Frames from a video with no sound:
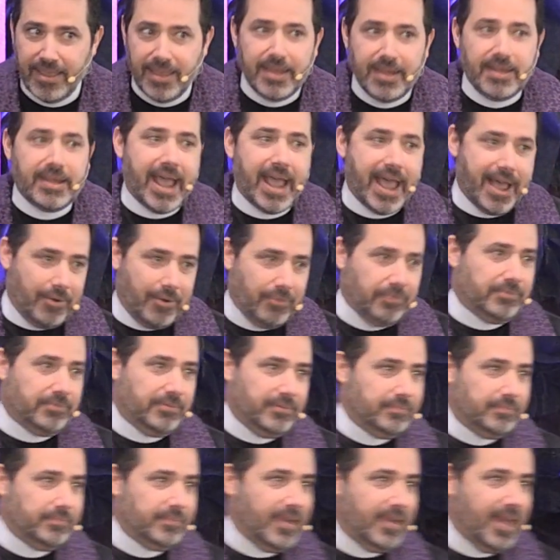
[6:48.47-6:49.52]
Now,
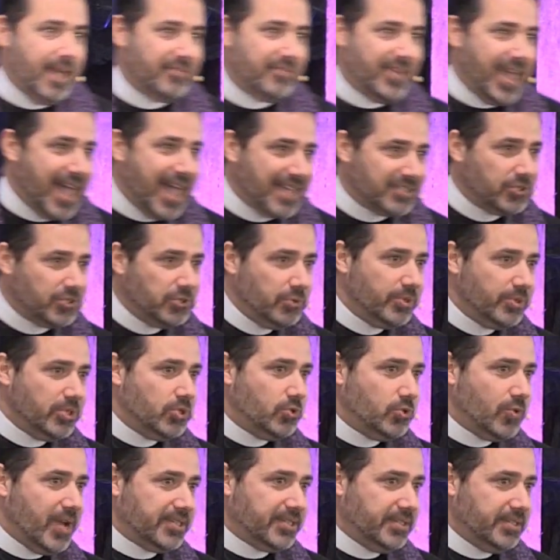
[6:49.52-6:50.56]
I've got to
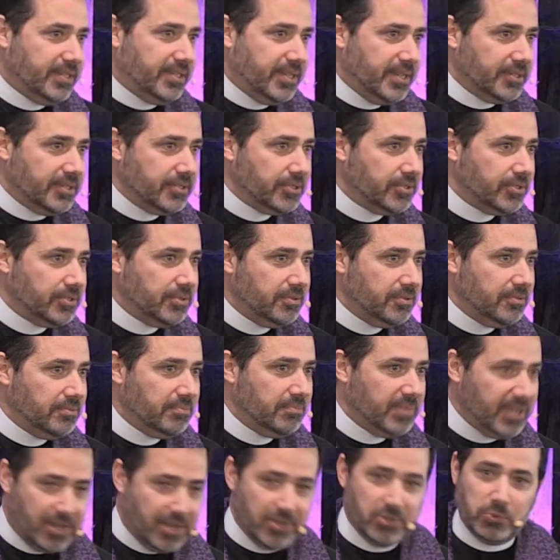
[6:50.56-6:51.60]
address this
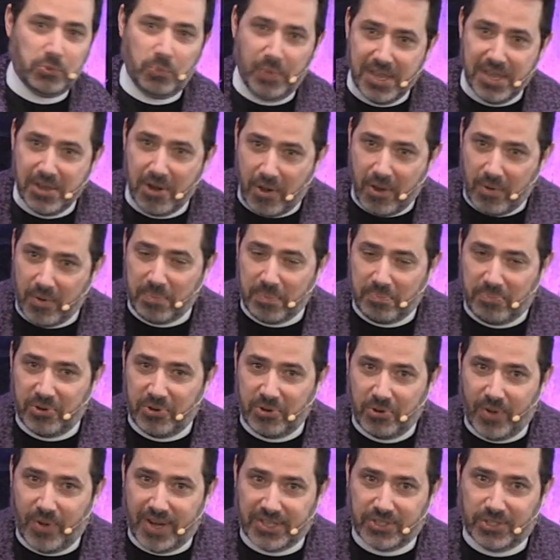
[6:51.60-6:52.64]
because we are a
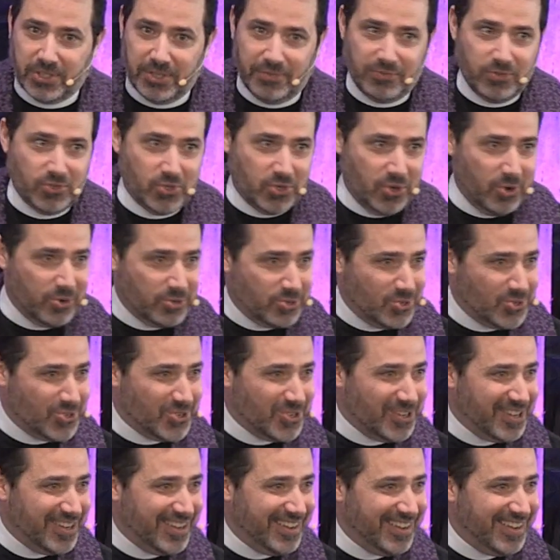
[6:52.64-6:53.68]
progressive
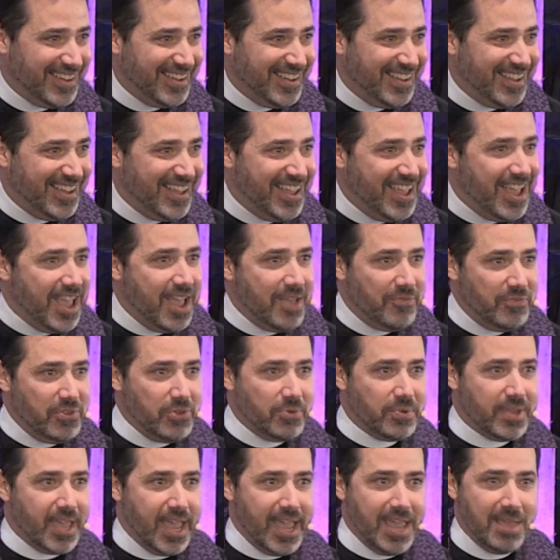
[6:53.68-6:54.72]
church. If you
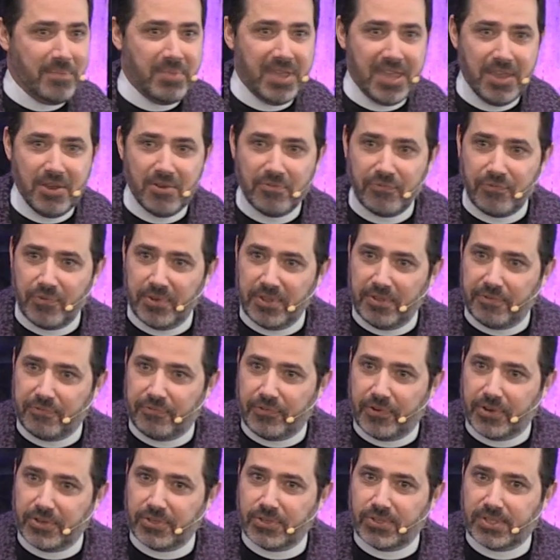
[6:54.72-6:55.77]
came here for the
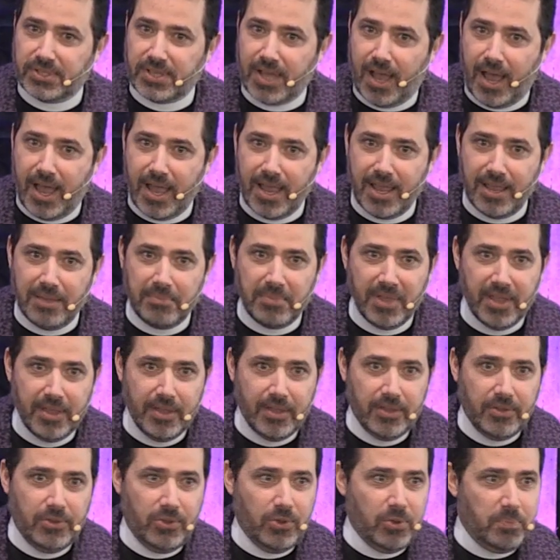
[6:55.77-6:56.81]
first time,
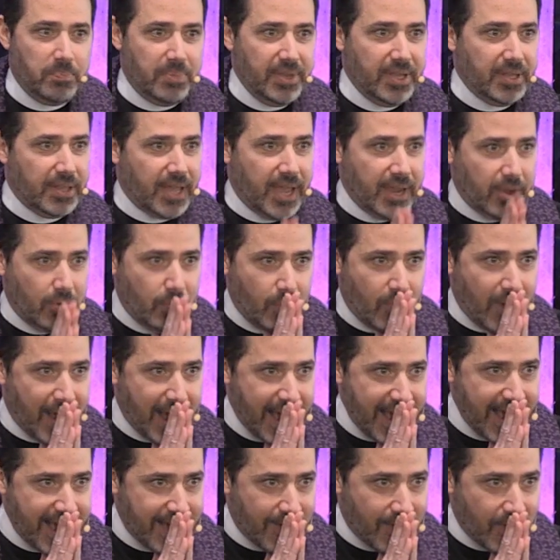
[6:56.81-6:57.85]
you'd be like,
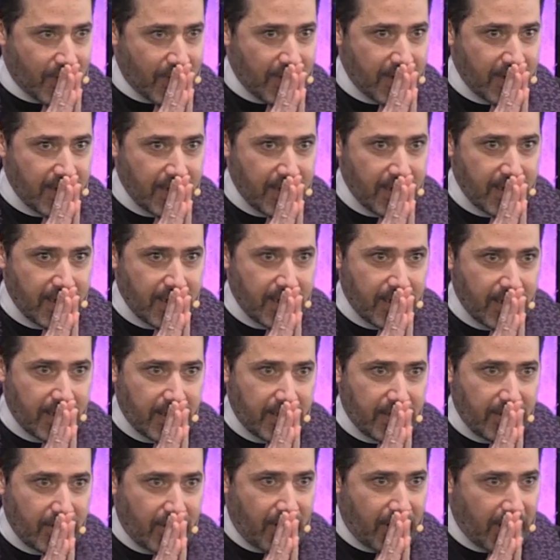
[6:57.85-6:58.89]
wow,
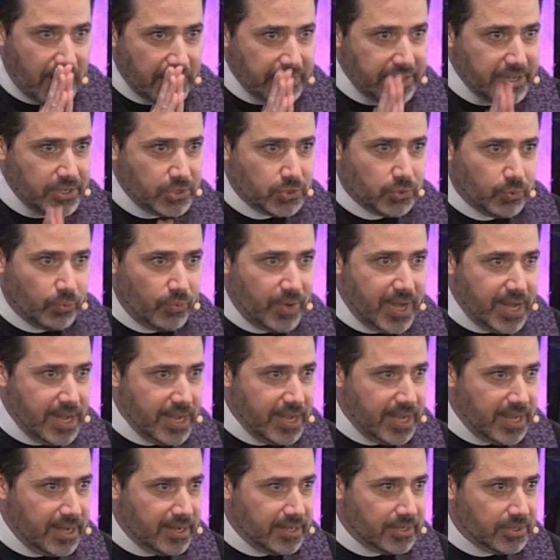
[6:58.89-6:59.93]
all these
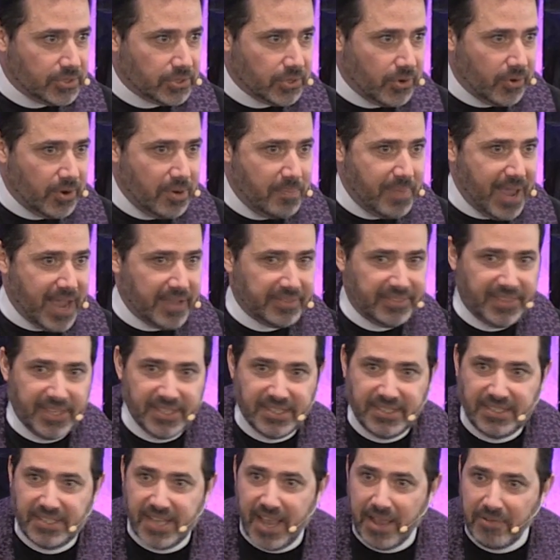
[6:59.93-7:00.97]
readings are about the
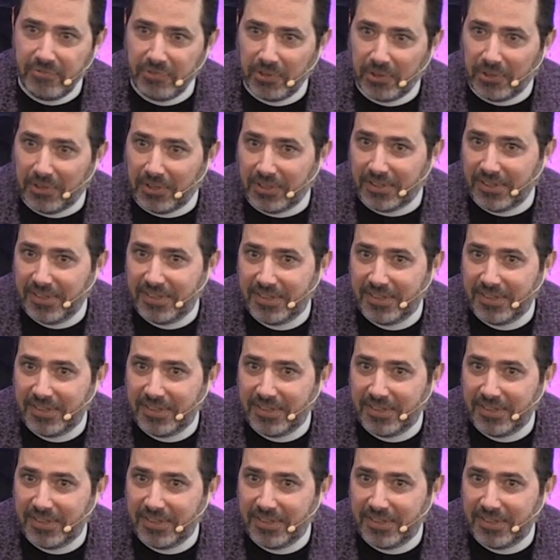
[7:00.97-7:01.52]
devil.